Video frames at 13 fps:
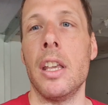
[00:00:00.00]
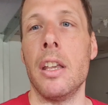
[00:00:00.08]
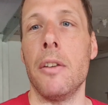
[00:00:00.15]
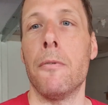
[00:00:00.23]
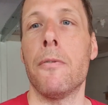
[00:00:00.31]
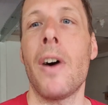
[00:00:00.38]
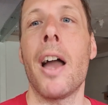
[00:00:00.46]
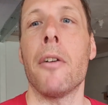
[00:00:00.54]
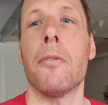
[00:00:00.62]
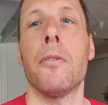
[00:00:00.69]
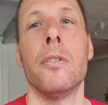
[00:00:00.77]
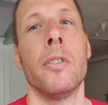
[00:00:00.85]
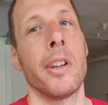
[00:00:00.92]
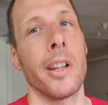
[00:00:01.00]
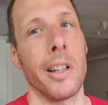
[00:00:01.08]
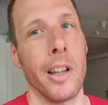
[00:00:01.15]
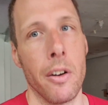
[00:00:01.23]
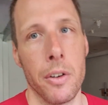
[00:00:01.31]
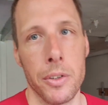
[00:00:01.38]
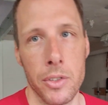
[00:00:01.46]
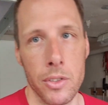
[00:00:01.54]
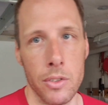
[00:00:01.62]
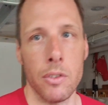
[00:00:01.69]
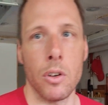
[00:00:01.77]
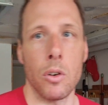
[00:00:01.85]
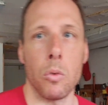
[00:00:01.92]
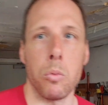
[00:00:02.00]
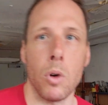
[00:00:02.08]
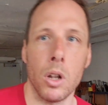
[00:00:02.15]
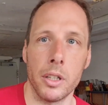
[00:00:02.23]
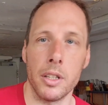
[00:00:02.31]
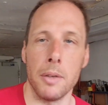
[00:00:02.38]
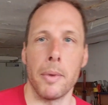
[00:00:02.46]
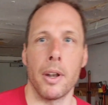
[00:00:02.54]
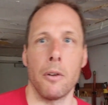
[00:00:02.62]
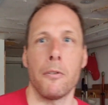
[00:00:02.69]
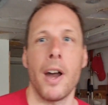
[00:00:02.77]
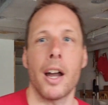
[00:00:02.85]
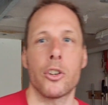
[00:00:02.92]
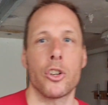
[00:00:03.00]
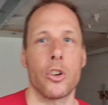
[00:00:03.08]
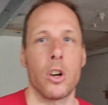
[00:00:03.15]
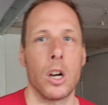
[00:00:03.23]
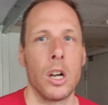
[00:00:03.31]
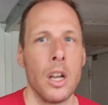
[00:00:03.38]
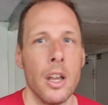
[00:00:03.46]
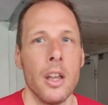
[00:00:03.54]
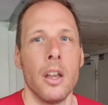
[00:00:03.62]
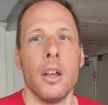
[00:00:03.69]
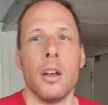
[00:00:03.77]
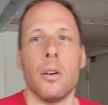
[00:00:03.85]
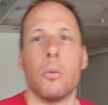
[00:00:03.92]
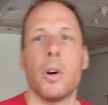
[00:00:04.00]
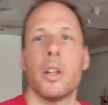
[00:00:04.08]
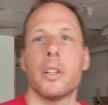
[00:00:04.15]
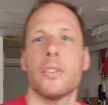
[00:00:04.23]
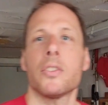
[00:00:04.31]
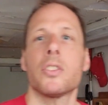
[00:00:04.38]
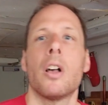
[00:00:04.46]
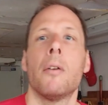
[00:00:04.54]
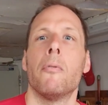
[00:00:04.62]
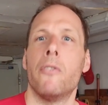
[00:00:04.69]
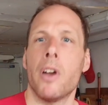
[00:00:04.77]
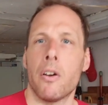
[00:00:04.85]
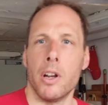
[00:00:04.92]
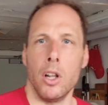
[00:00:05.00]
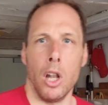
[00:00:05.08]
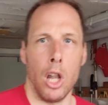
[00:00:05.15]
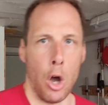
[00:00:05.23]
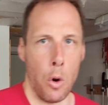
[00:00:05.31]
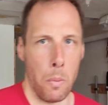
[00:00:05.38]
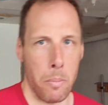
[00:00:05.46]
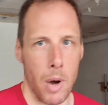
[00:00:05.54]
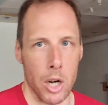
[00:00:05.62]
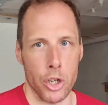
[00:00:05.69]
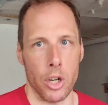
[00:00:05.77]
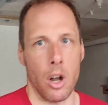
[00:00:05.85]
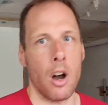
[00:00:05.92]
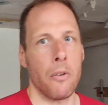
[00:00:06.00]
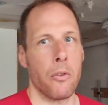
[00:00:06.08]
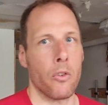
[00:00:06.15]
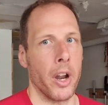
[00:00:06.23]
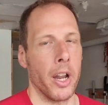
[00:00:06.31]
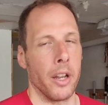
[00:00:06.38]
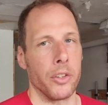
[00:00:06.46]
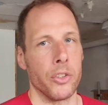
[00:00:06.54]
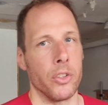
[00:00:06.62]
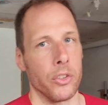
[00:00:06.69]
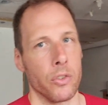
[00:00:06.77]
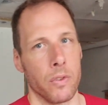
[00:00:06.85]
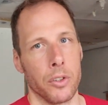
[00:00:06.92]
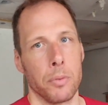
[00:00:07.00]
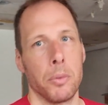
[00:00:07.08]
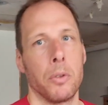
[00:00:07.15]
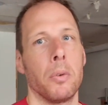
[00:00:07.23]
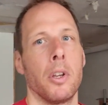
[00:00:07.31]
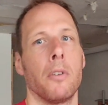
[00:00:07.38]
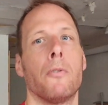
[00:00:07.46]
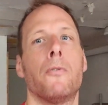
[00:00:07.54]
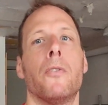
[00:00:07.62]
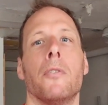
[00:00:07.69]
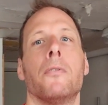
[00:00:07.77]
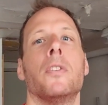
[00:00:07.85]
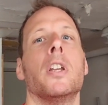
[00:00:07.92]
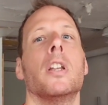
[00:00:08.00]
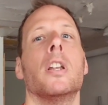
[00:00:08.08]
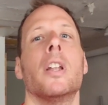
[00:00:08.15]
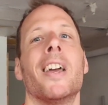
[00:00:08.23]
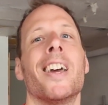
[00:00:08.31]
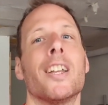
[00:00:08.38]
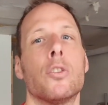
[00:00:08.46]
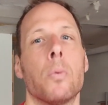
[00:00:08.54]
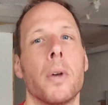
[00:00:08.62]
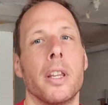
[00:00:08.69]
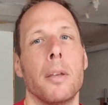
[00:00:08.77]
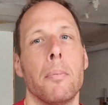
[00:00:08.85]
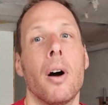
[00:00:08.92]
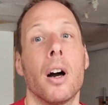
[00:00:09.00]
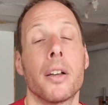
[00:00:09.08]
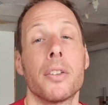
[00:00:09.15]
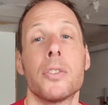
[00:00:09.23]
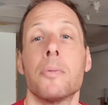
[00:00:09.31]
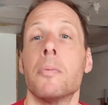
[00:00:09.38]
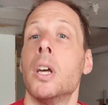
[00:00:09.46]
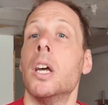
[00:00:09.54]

E5. Klarus, quality manufacturer with some very low budget offerings. This runs between 15 and 20 bucks.